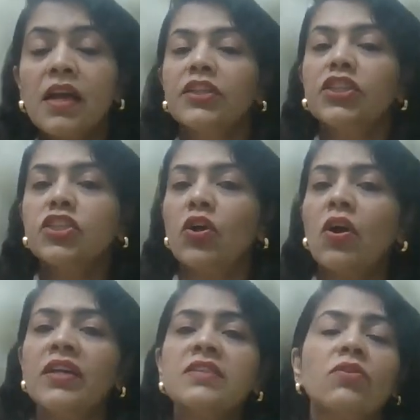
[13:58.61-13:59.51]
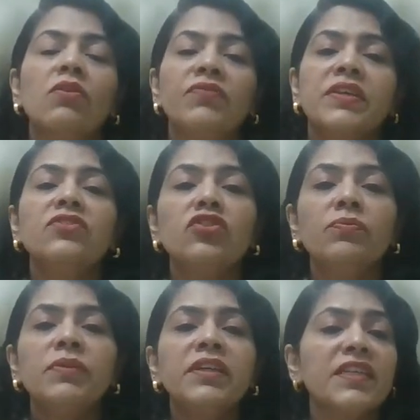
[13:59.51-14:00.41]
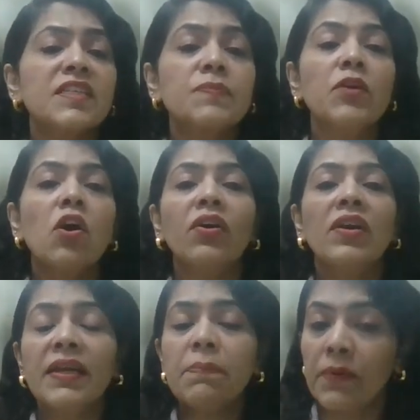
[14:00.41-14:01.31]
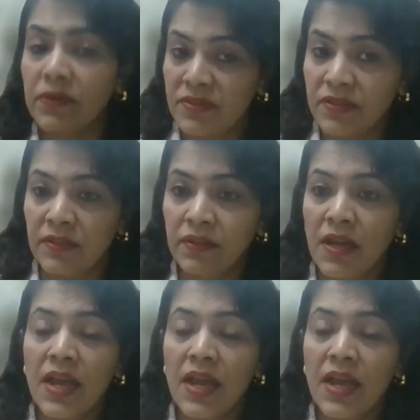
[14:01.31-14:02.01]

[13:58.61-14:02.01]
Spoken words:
The choice of instrument is purely personal.